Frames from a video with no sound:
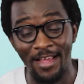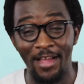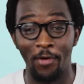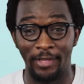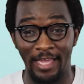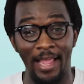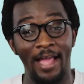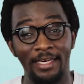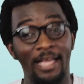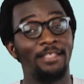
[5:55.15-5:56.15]
okay?
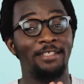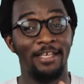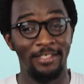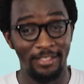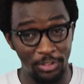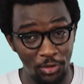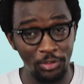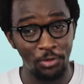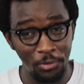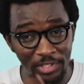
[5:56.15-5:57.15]
And that there's,
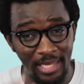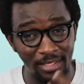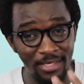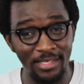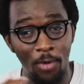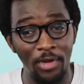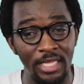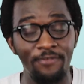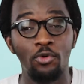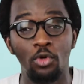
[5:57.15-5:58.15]
so those are the things that will
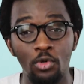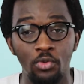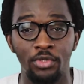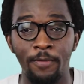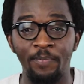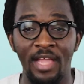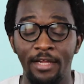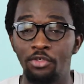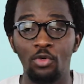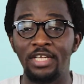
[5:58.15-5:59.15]
give you clues, and
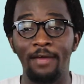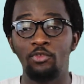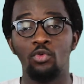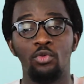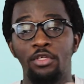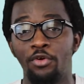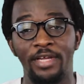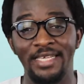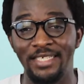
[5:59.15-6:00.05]
you don't have to, get